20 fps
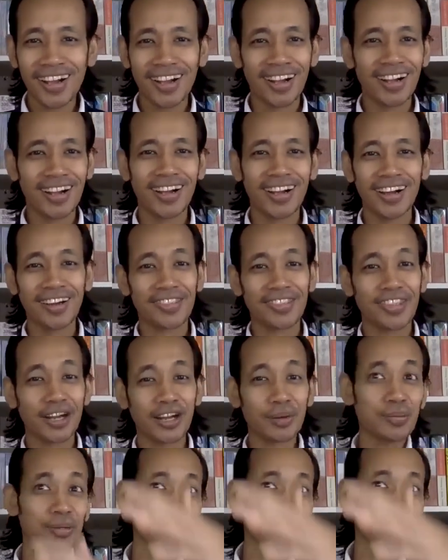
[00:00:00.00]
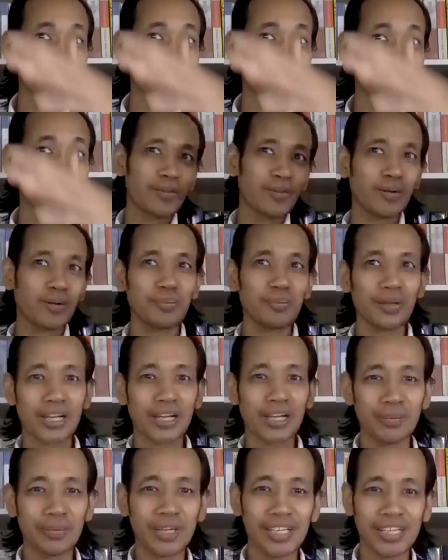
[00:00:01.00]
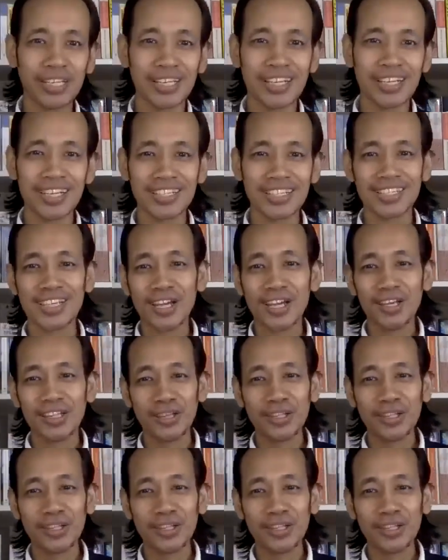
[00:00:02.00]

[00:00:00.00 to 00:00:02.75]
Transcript: Uh, therapists out there will become millionaires.